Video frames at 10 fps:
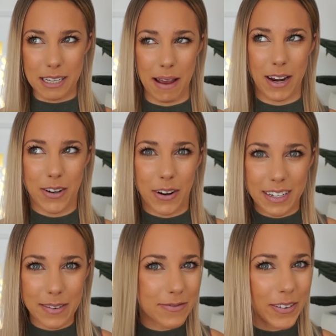to make sure it
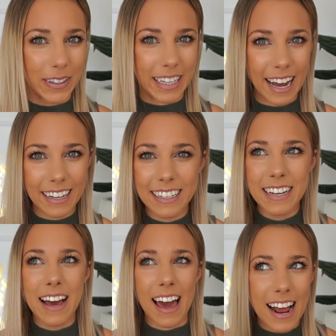didn't fall out.
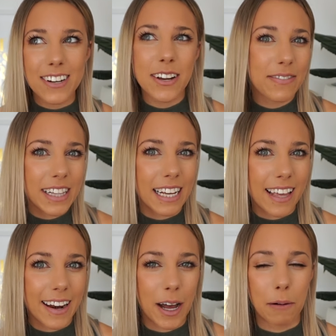And I actually feel like
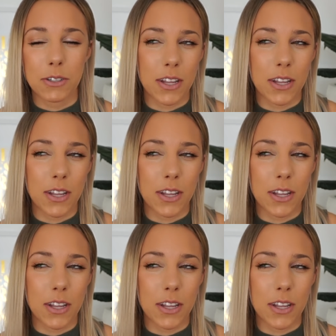that helped.